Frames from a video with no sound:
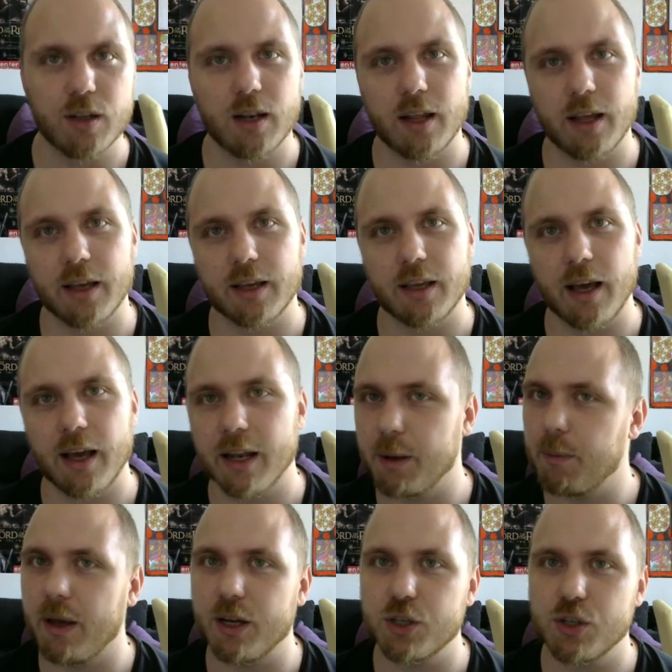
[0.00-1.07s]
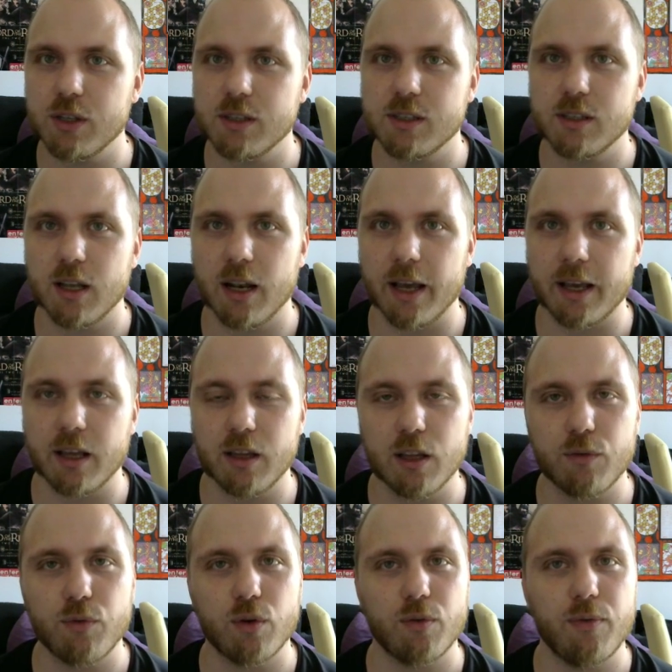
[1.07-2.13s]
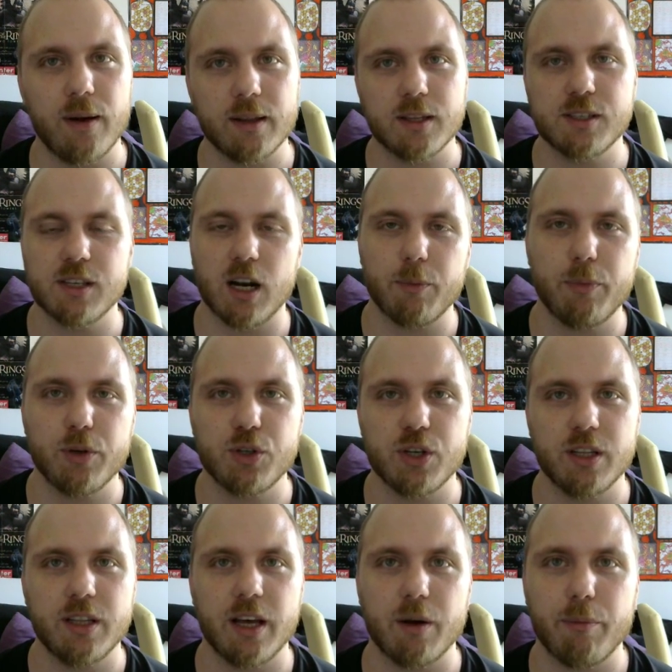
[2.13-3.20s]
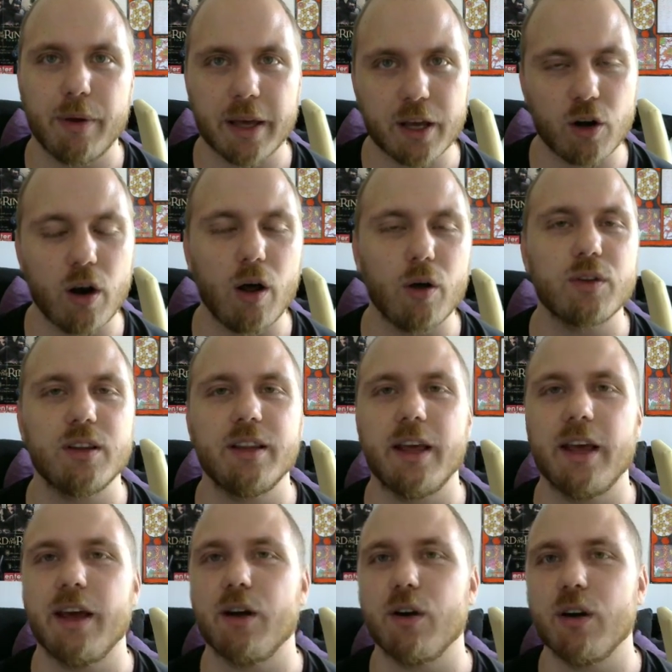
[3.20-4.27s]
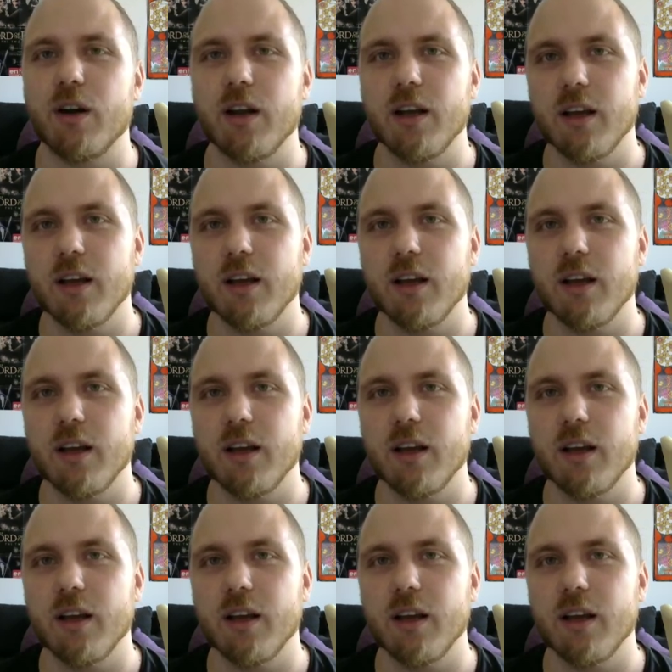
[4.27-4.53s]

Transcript: like animations, like I did for Fantasy RPG, their background, their